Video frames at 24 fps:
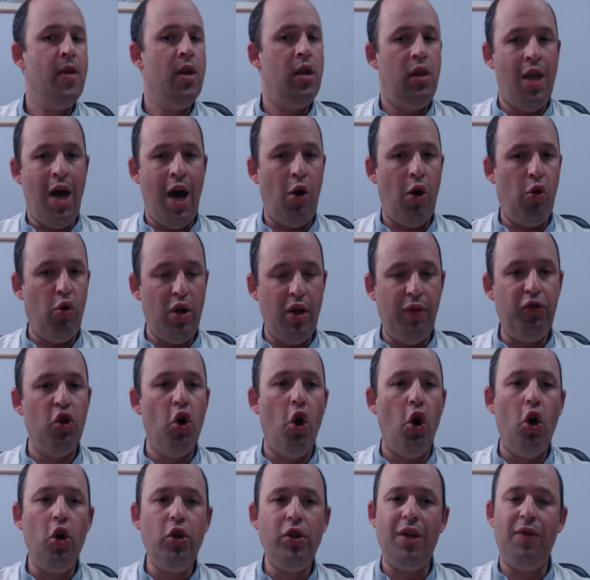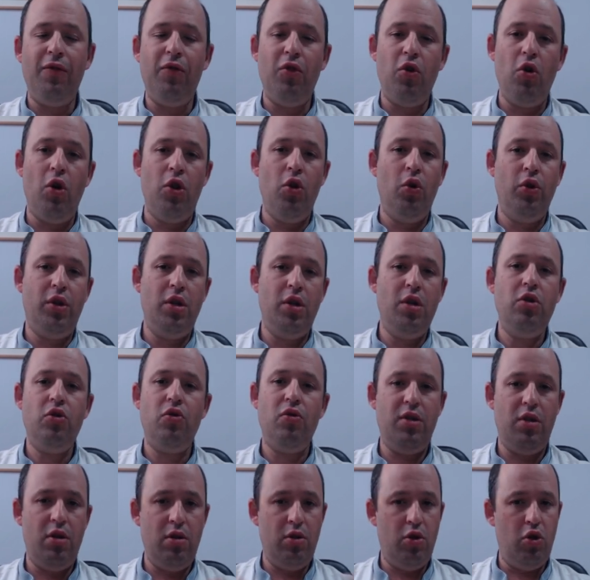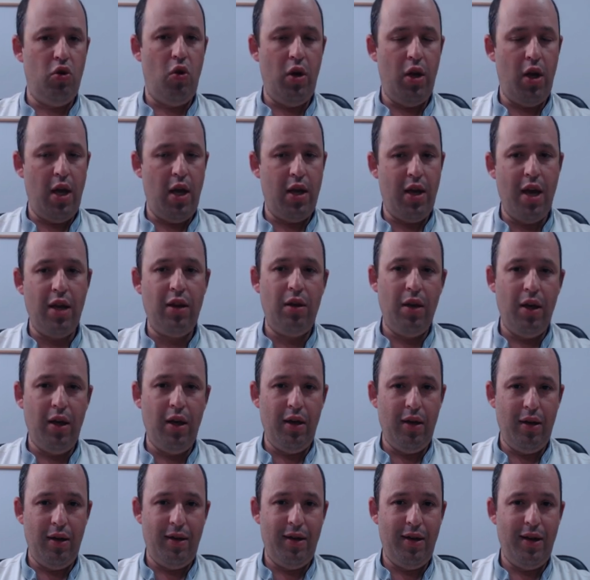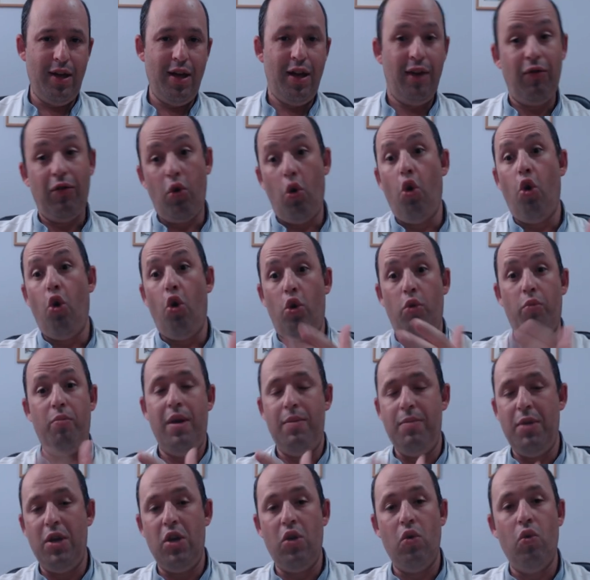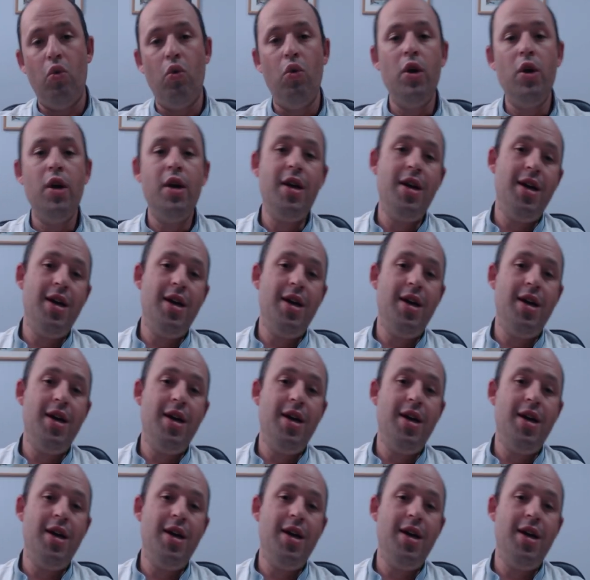Now, if you are not interested, so I get maybe you